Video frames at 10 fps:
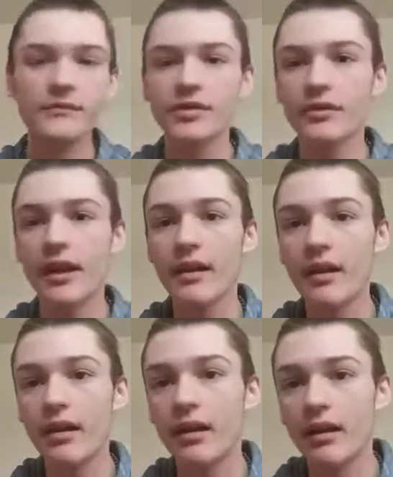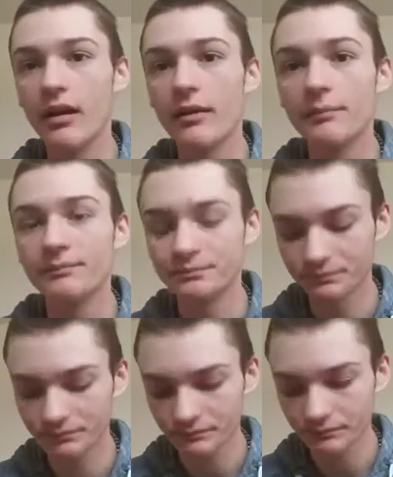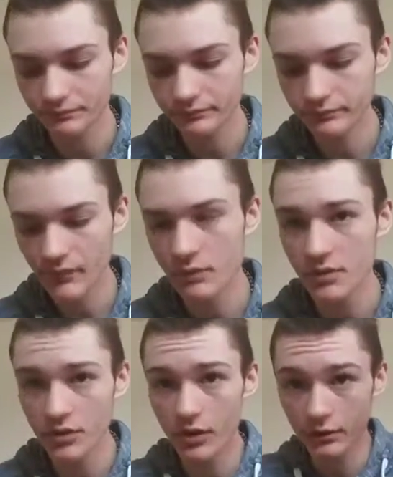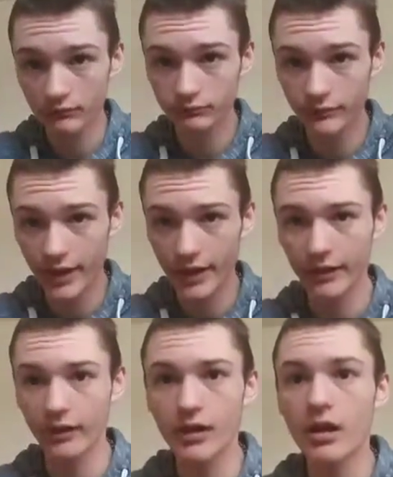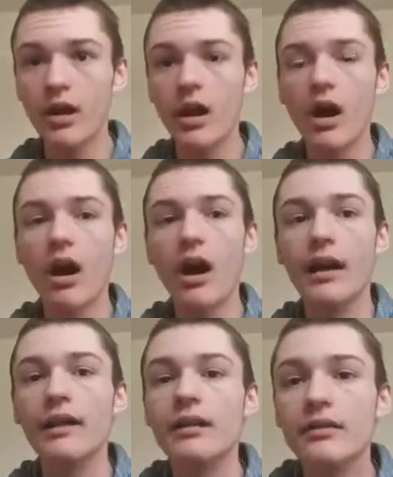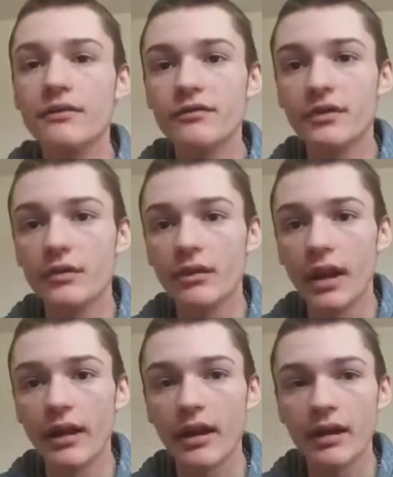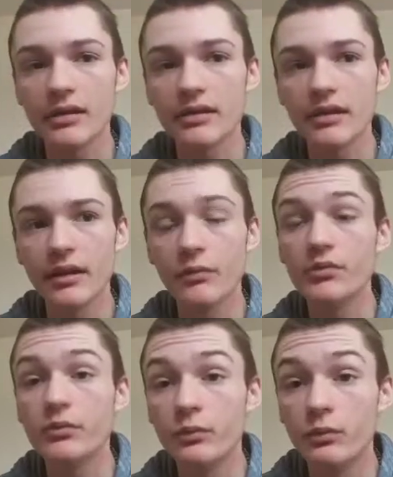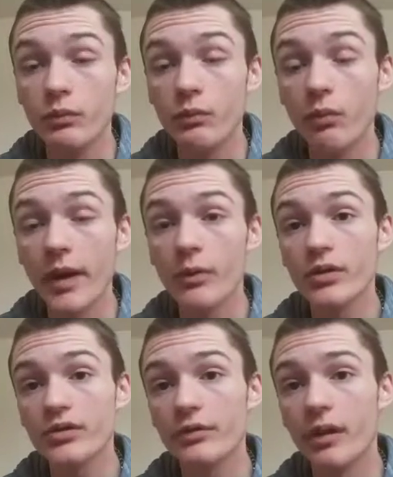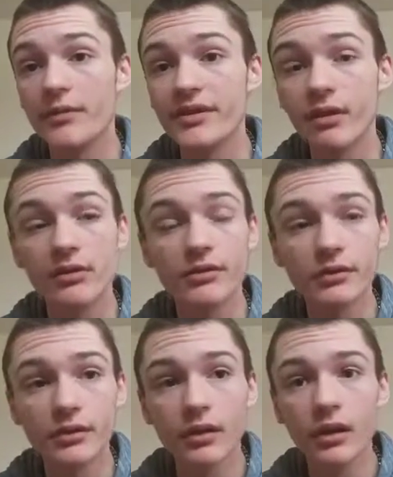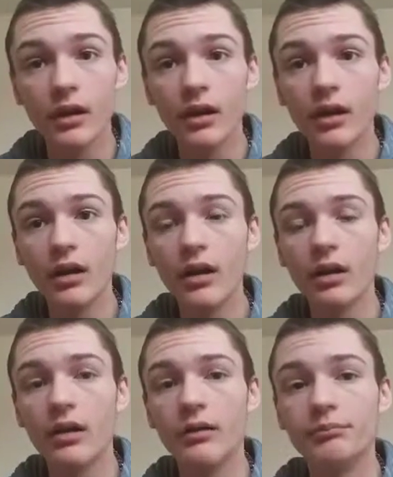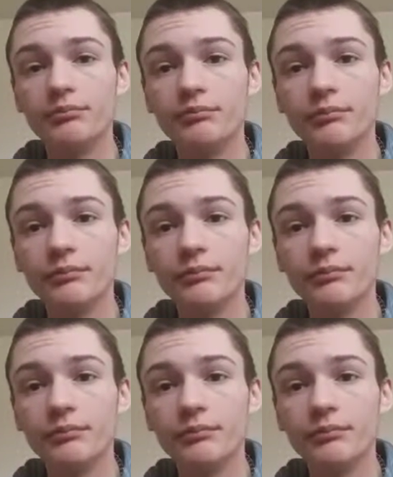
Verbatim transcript: So yeah, um, I'm going to start head. I get frequent headaches. It was way worse when I was younger. Um,